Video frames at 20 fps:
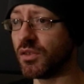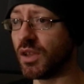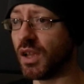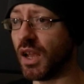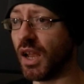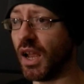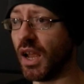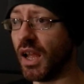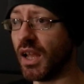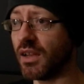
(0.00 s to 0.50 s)

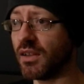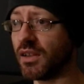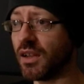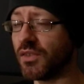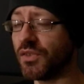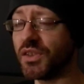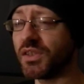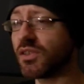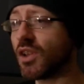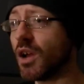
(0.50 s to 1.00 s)
And
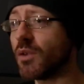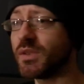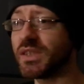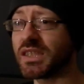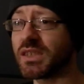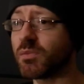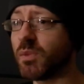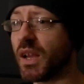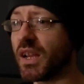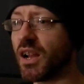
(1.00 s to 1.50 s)
this guy was
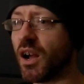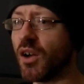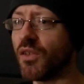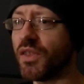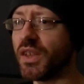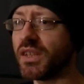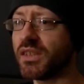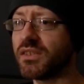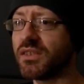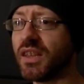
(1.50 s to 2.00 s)
explaining, oh,
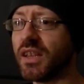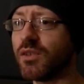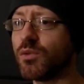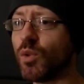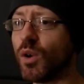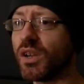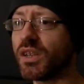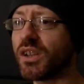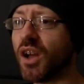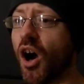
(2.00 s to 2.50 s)
they'd, they'd
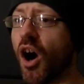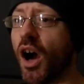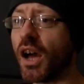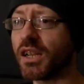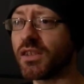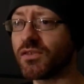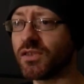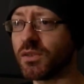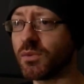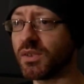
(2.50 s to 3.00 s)
wanted to hide
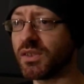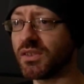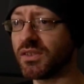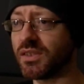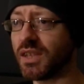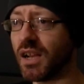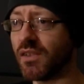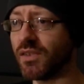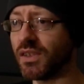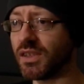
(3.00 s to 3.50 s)
us from the rest of
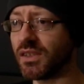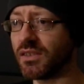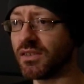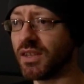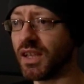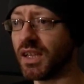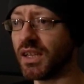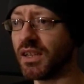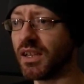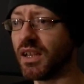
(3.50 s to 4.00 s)
Starfleet because
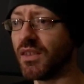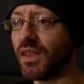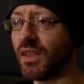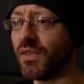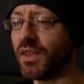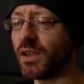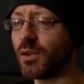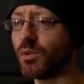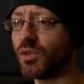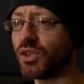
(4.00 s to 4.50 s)
they, they
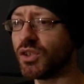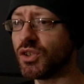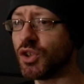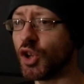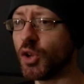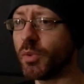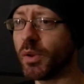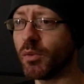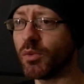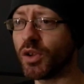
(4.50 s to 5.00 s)
think it would
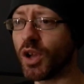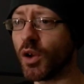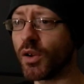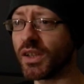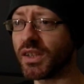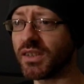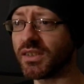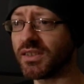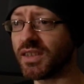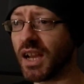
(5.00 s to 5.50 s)
deter people going
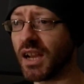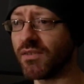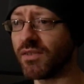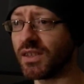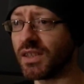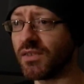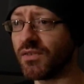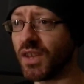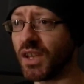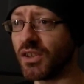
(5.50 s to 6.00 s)
into
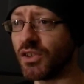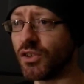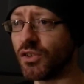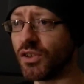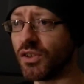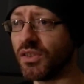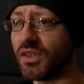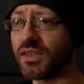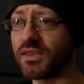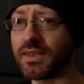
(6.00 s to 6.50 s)
Starfleet if they knew
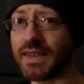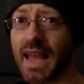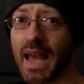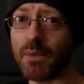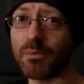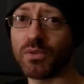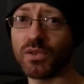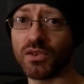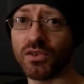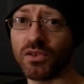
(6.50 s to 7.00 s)
that this could
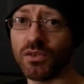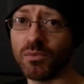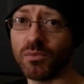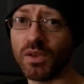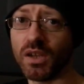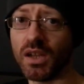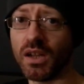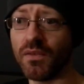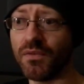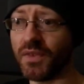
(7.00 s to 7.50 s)
happen to them,
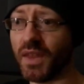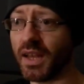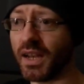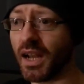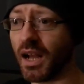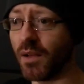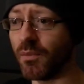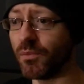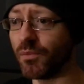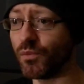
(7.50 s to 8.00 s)
that
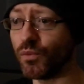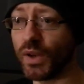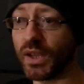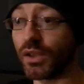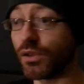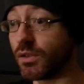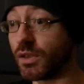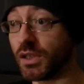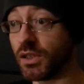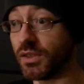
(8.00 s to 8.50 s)
um,
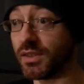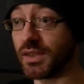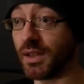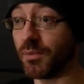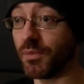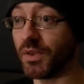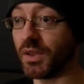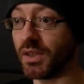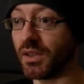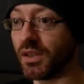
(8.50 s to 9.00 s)
regularly or
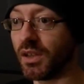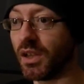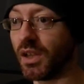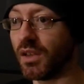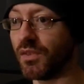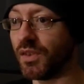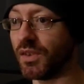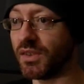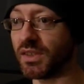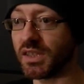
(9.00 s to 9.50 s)
something.
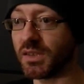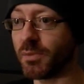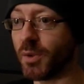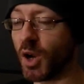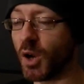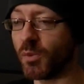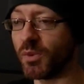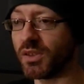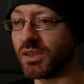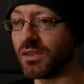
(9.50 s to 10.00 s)
There's
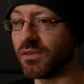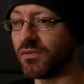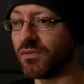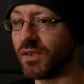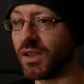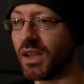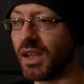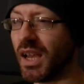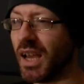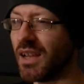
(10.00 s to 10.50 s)
experiments and,
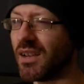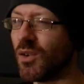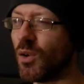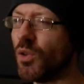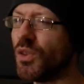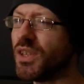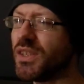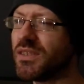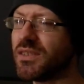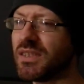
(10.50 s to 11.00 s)
and all
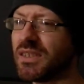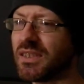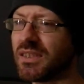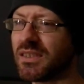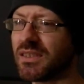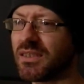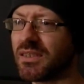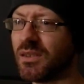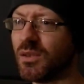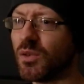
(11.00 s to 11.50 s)
these
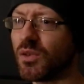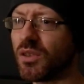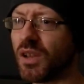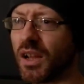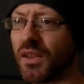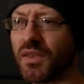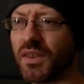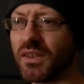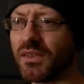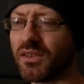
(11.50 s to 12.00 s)
things look
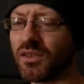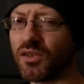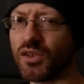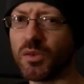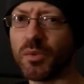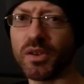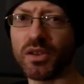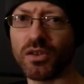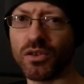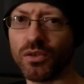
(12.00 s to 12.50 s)
like things that could
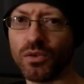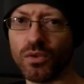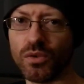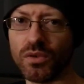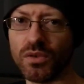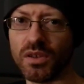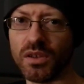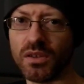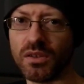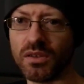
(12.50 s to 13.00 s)
have been
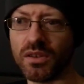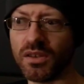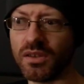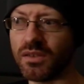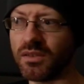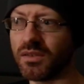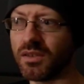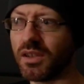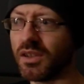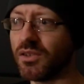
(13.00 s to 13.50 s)
cured, that, that
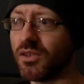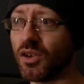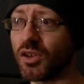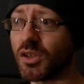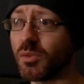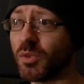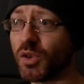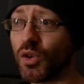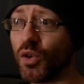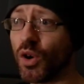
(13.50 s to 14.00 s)

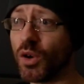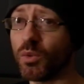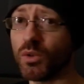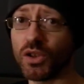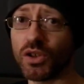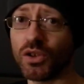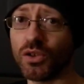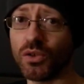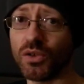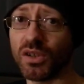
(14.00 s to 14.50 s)
Dr. McCoy would
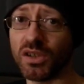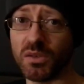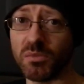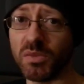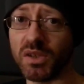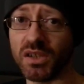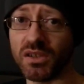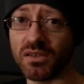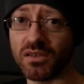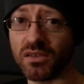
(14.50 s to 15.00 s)
have cured in a
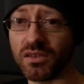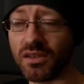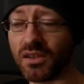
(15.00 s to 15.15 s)
minute.